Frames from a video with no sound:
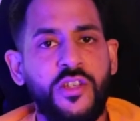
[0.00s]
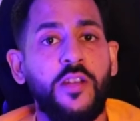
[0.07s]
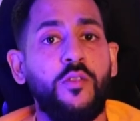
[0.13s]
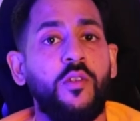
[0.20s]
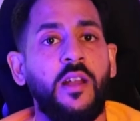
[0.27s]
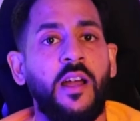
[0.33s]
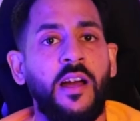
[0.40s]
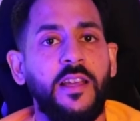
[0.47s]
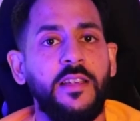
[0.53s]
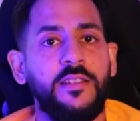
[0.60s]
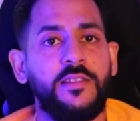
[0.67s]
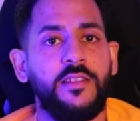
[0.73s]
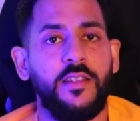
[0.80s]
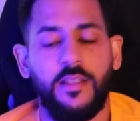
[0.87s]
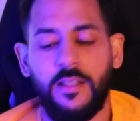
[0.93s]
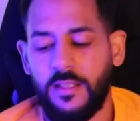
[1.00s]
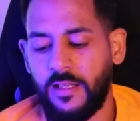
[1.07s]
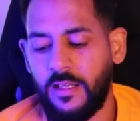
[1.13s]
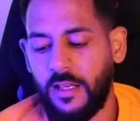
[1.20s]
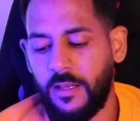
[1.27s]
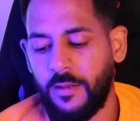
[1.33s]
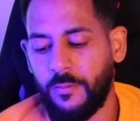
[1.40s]
generalized
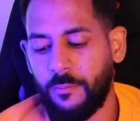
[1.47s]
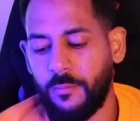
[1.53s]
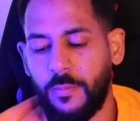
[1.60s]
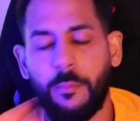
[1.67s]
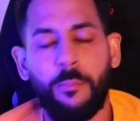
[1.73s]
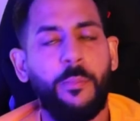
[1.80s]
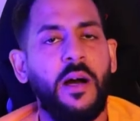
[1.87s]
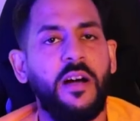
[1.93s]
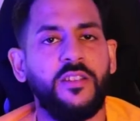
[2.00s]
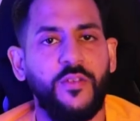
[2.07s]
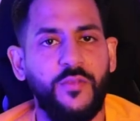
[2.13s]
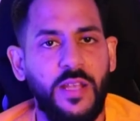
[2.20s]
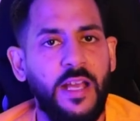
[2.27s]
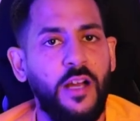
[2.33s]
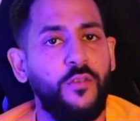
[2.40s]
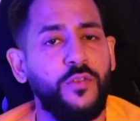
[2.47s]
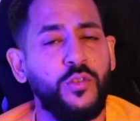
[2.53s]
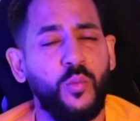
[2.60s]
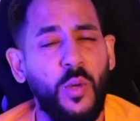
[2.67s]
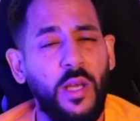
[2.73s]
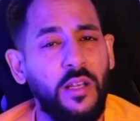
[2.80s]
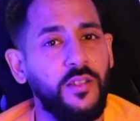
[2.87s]
parts of your health as
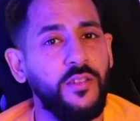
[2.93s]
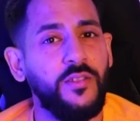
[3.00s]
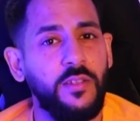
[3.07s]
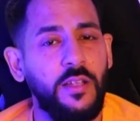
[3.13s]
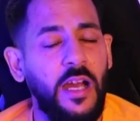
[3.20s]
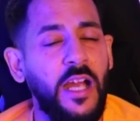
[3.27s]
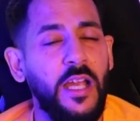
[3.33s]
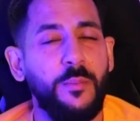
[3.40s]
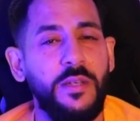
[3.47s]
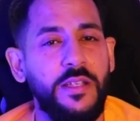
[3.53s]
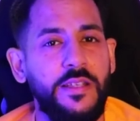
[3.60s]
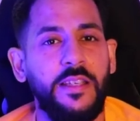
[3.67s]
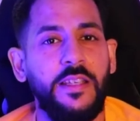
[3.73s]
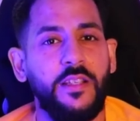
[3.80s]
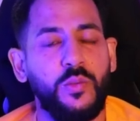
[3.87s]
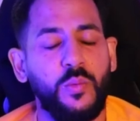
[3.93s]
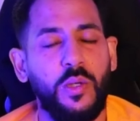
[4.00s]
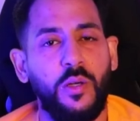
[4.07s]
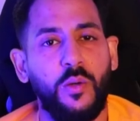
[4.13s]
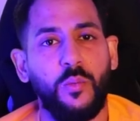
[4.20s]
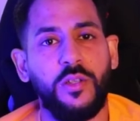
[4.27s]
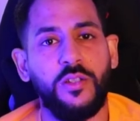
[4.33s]
well as IBD as
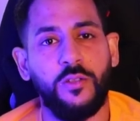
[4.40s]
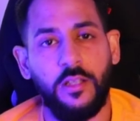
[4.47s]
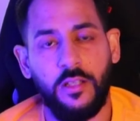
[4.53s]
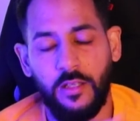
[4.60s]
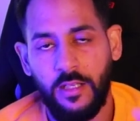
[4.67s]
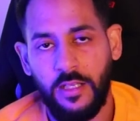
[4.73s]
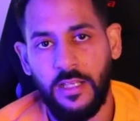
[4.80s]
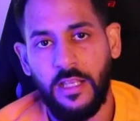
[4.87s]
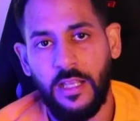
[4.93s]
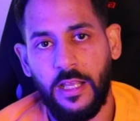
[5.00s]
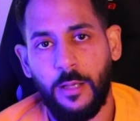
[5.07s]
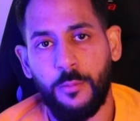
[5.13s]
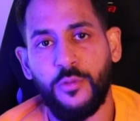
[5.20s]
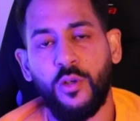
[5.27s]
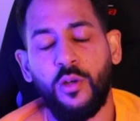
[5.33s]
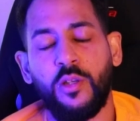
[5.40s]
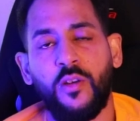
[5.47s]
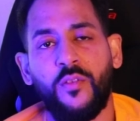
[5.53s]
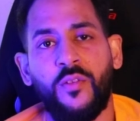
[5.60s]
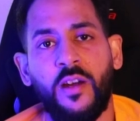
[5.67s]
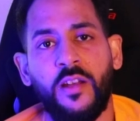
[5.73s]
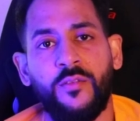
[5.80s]
well, which I'm sure you'll
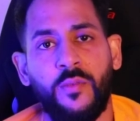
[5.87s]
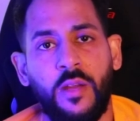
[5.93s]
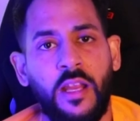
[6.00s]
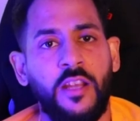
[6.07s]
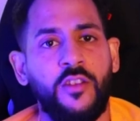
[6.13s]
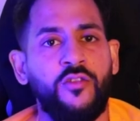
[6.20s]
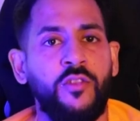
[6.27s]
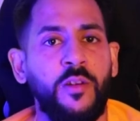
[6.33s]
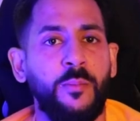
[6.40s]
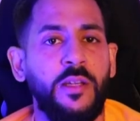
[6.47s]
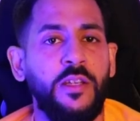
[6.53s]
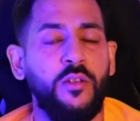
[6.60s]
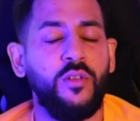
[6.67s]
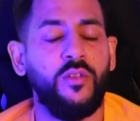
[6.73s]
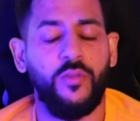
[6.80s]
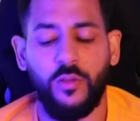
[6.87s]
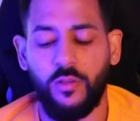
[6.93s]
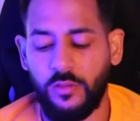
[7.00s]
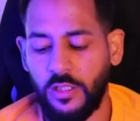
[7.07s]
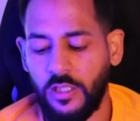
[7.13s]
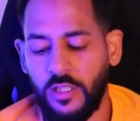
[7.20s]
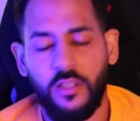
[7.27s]
find extremely
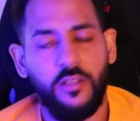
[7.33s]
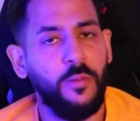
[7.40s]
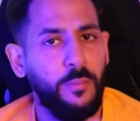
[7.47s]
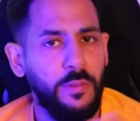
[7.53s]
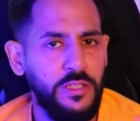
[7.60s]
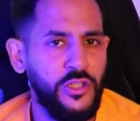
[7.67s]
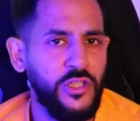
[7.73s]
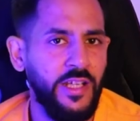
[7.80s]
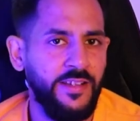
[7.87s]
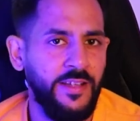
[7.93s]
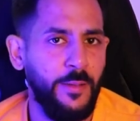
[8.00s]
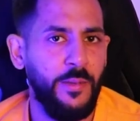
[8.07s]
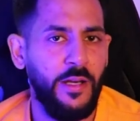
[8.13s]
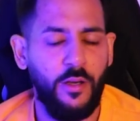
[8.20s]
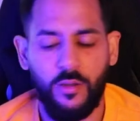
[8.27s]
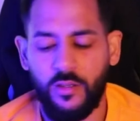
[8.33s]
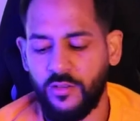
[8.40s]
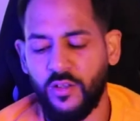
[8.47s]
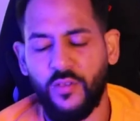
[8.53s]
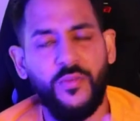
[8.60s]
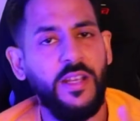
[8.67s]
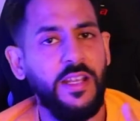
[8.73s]
useful. So please check them out.
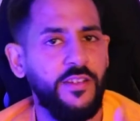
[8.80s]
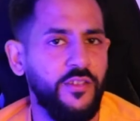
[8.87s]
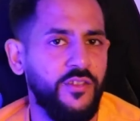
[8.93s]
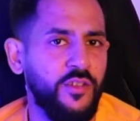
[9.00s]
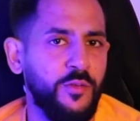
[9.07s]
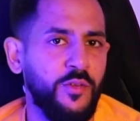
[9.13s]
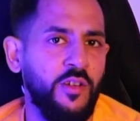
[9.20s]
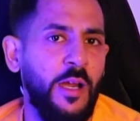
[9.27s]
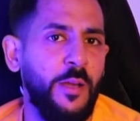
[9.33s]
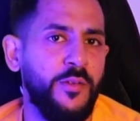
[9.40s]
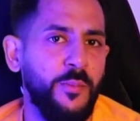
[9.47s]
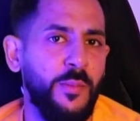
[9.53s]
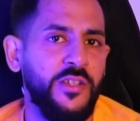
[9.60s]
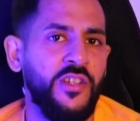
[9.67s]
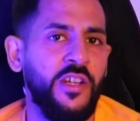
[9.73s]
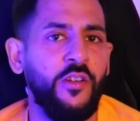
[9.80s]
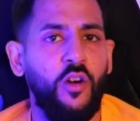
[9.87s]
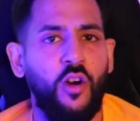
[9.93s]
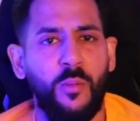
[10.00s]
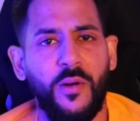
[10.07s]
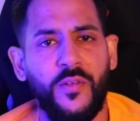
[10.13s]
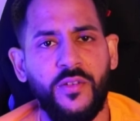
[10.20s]
Don't forget to subscribe to my channel,
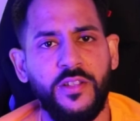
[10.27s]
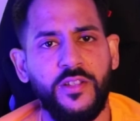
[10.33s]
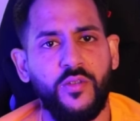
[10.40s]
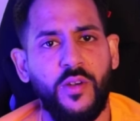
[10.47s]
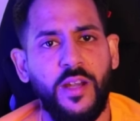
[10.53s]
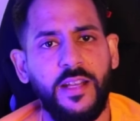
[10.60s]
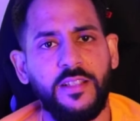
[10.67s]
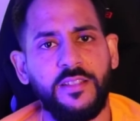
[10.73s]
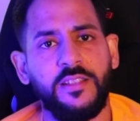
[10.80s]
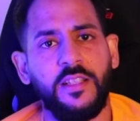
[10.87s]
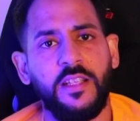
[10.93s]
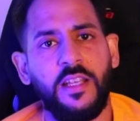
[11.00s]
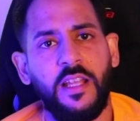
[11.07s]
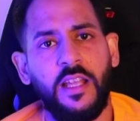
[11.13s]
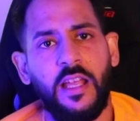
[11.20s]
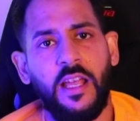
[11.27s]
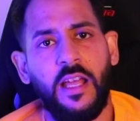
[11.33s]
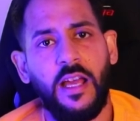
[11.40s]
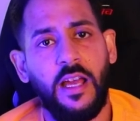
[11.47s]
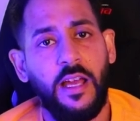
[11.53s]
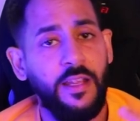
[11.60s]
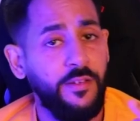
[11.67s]
All My Friends Are Eggs
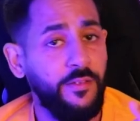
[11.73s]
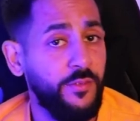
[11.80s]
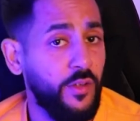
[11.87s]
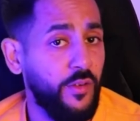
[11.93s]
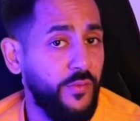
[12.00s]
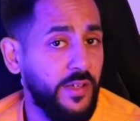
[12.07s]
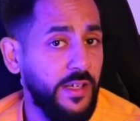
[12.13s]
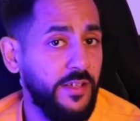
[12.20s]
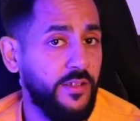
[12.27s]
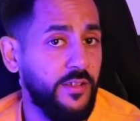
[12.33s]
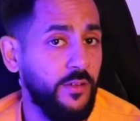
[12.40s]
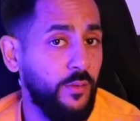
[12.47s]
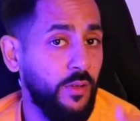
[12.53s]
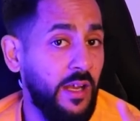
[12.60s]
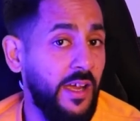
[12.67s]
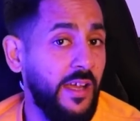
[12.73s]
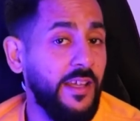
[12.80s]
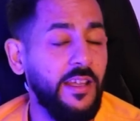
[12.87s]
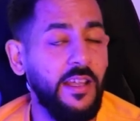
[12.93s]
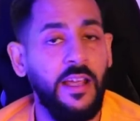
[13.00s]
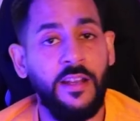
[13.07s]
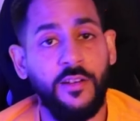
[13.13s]
and don't forget to
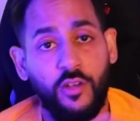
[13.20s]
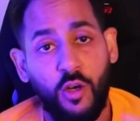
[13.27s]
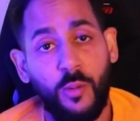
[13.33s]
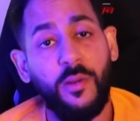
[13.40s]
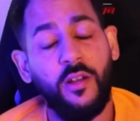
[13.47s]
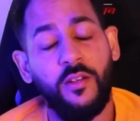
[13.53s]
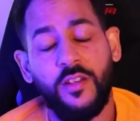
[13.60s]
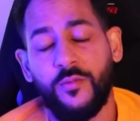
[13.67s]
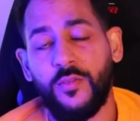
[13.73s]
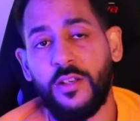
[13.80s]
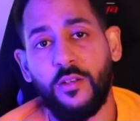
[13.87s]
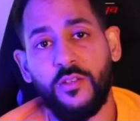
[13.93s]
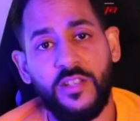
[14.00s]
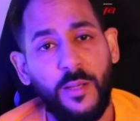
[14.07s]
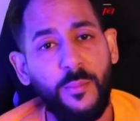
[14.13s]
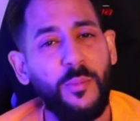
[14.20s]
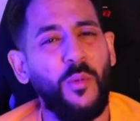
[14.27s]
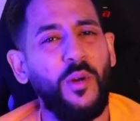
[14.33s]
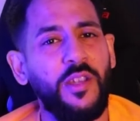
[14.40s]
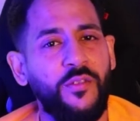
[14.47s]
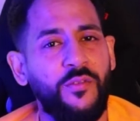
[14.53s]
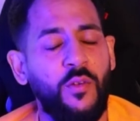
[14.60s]
like and comment on this video and tell me
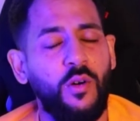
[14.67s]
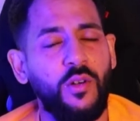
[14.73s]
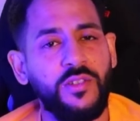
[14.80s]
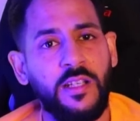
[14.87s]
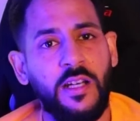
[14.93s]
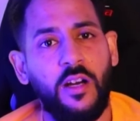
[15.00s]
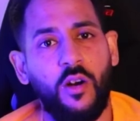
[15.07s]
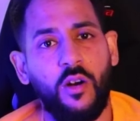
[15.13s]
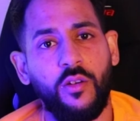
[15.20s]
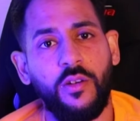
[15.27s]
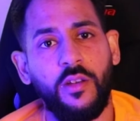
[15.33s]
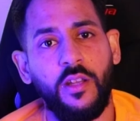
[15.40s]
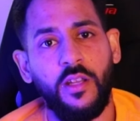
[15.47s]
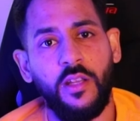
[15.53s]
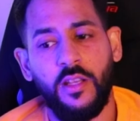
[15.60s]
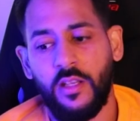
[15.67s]
what your thoughts are on